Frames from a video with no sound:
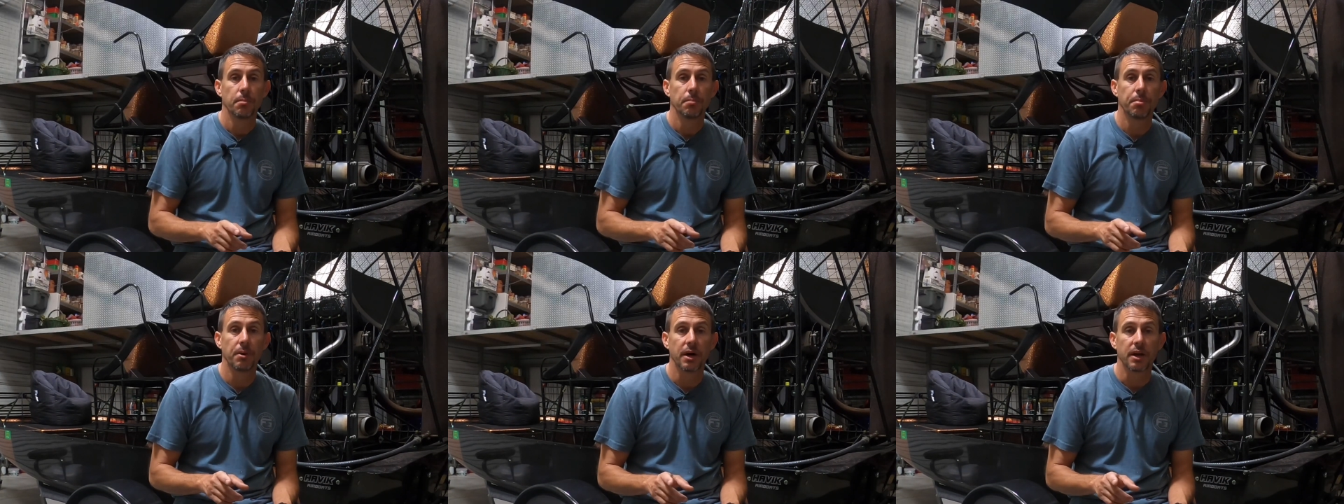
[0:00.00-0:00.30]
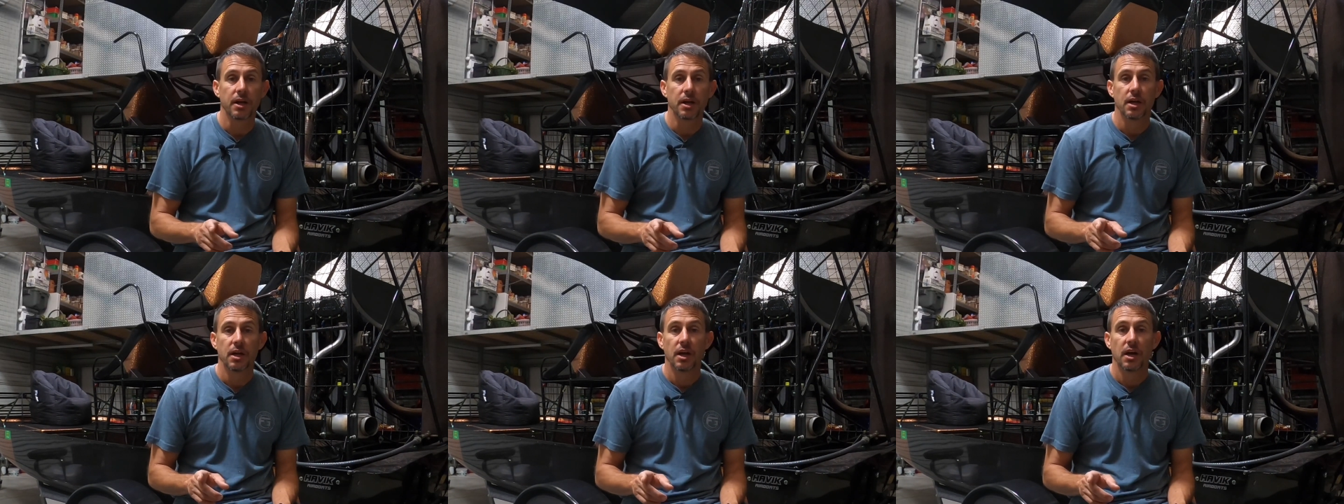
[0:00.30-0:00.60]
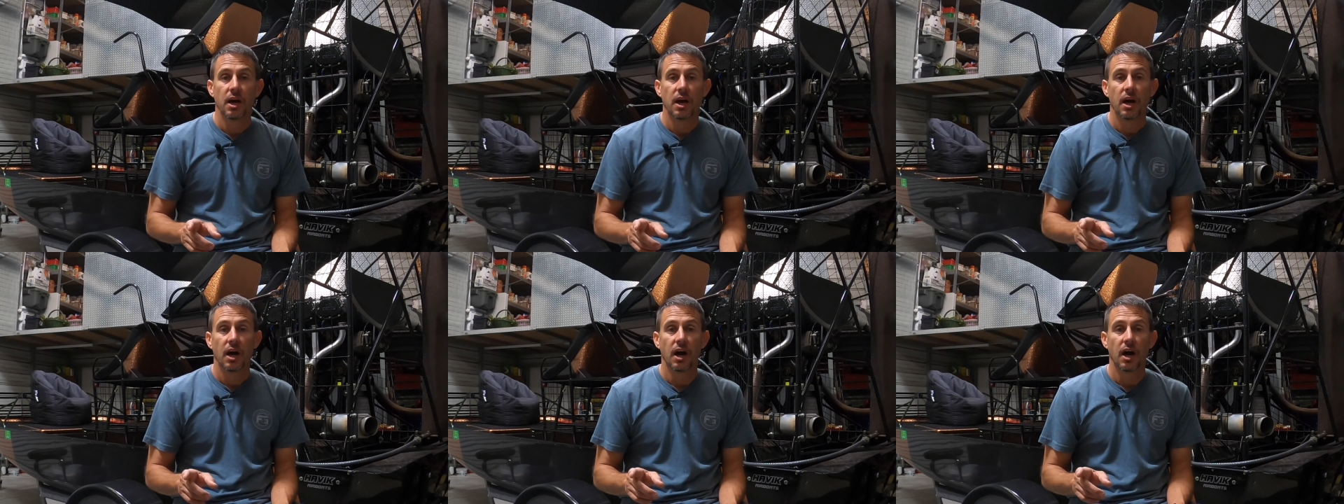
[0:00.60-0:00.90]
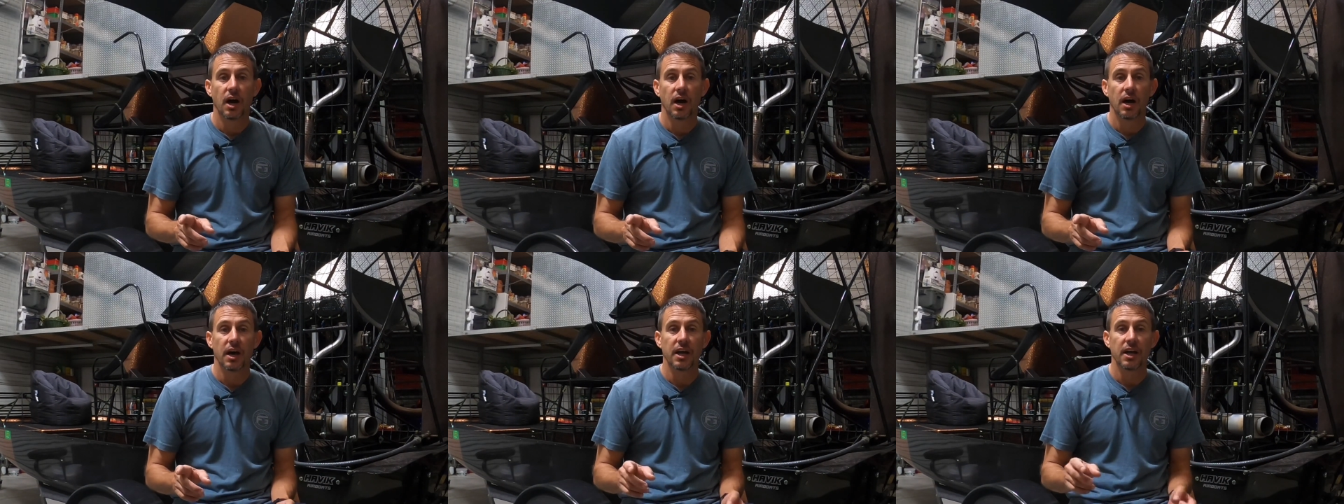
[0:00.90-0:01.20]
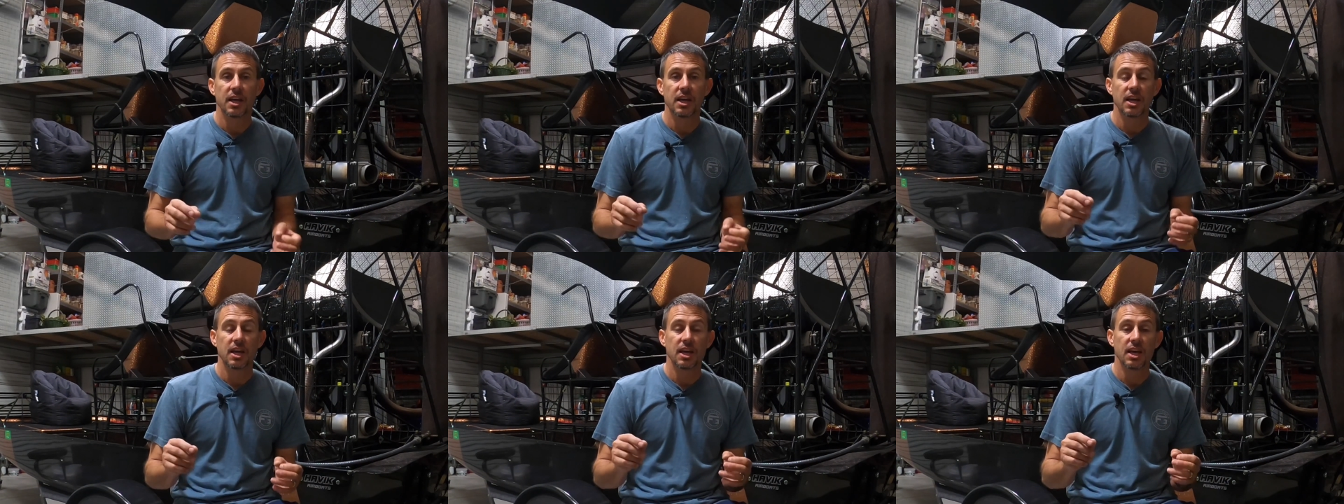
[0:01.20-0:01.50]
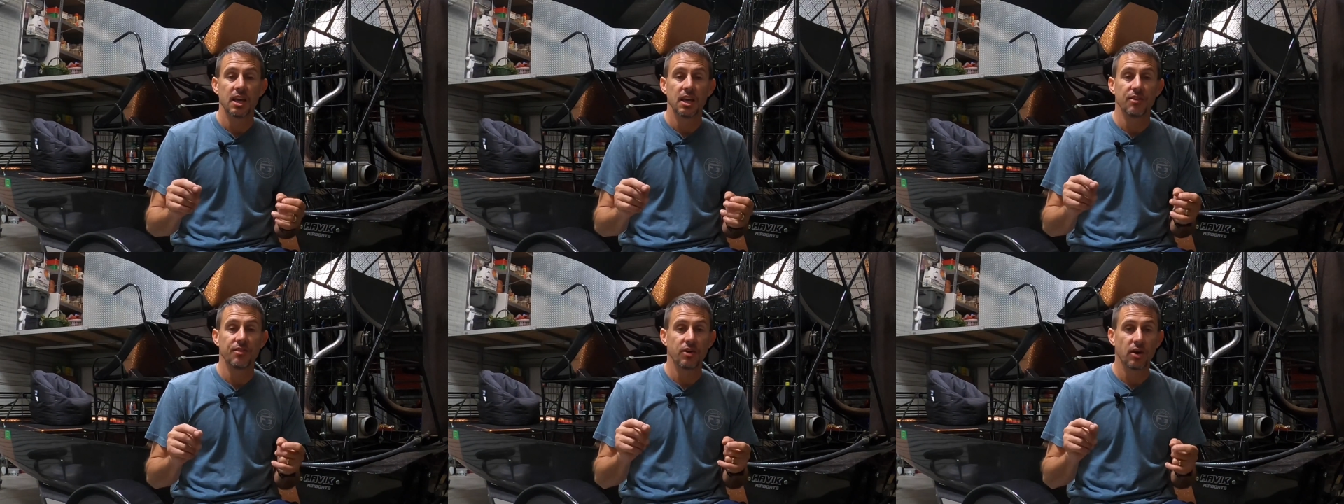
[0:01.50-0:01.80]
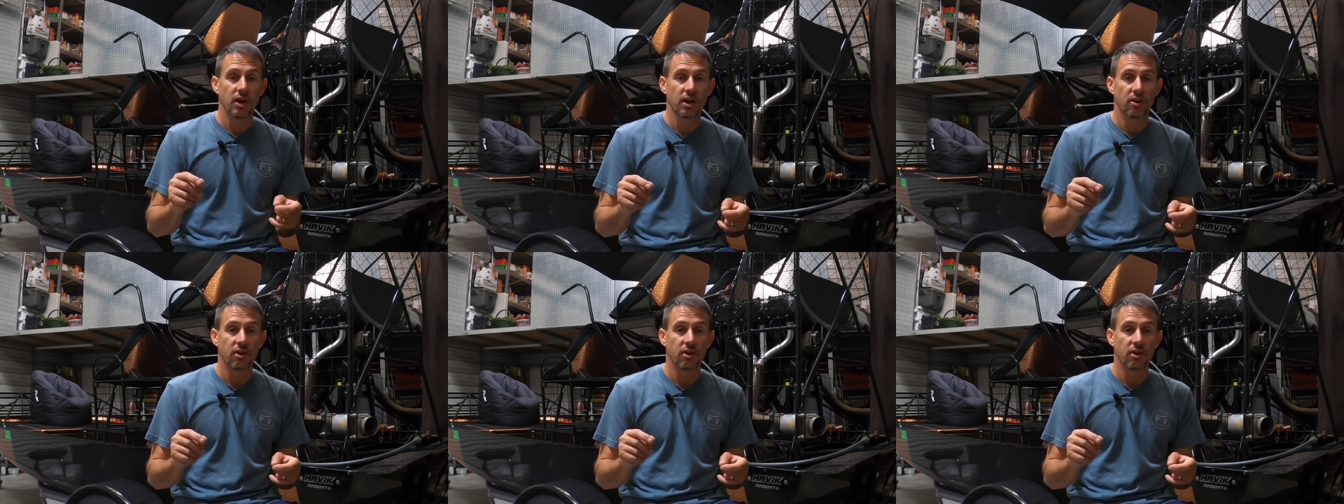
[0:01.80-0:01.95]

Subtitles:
But if your